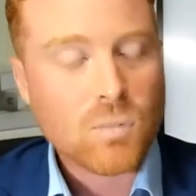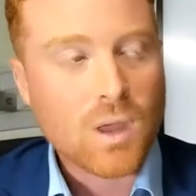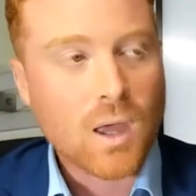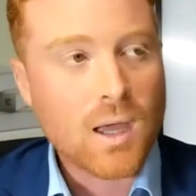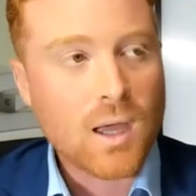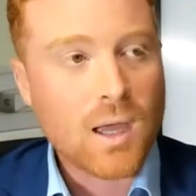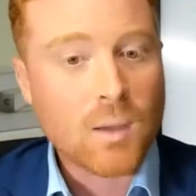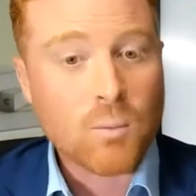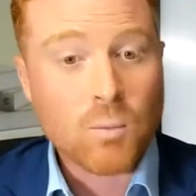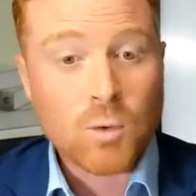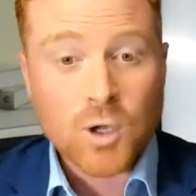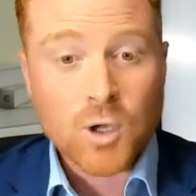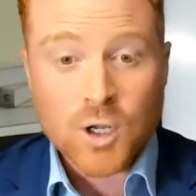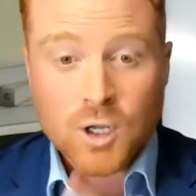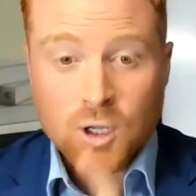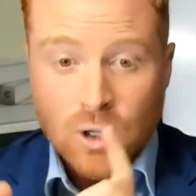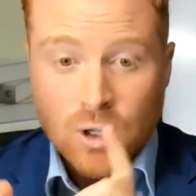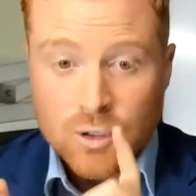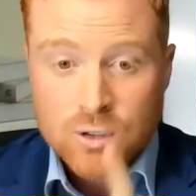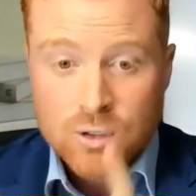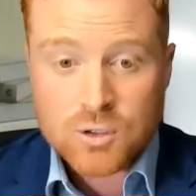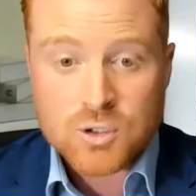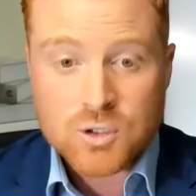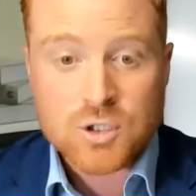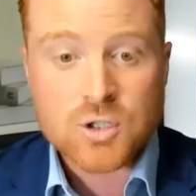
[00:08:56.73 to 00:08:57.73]
and we're going to go
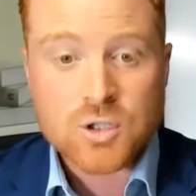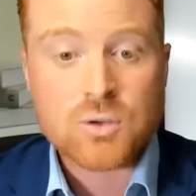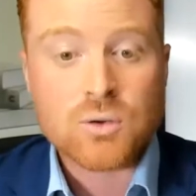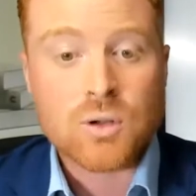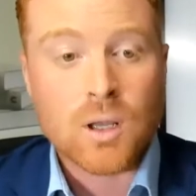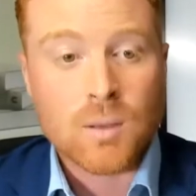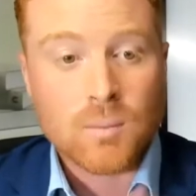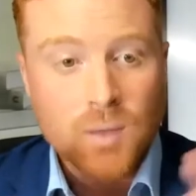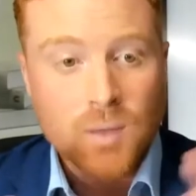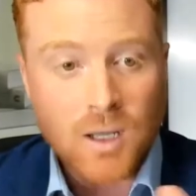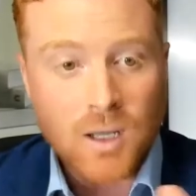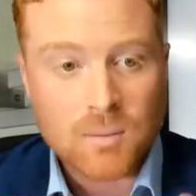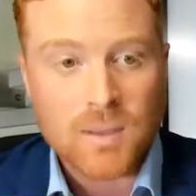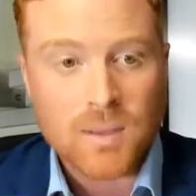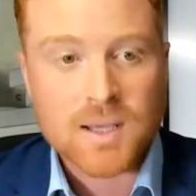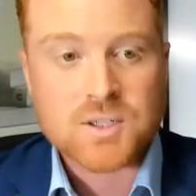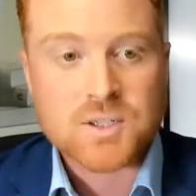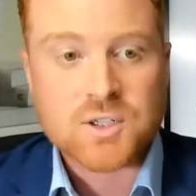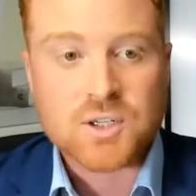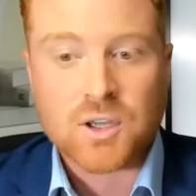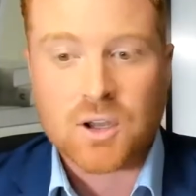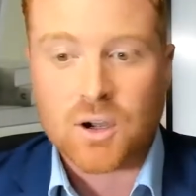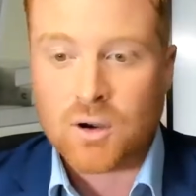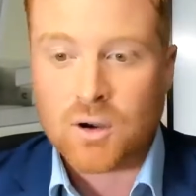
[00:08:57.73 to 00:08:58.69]
to Tulum in Mexico.